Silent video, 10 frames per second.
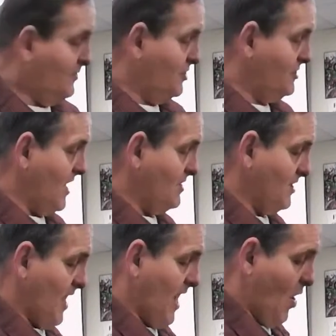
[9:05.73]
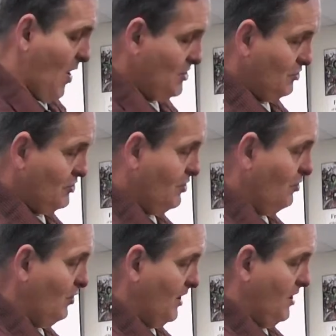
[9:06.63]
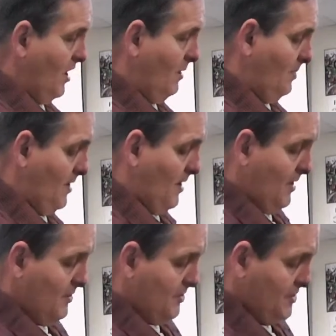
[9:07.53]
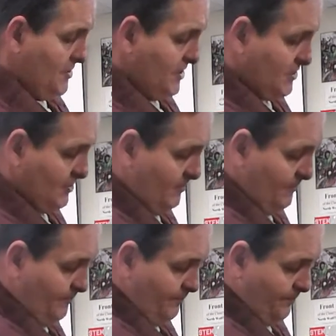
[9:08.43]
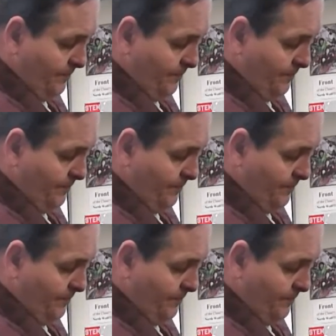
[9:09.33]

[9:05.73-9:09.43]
Just as how I showed you to hook it up to the system,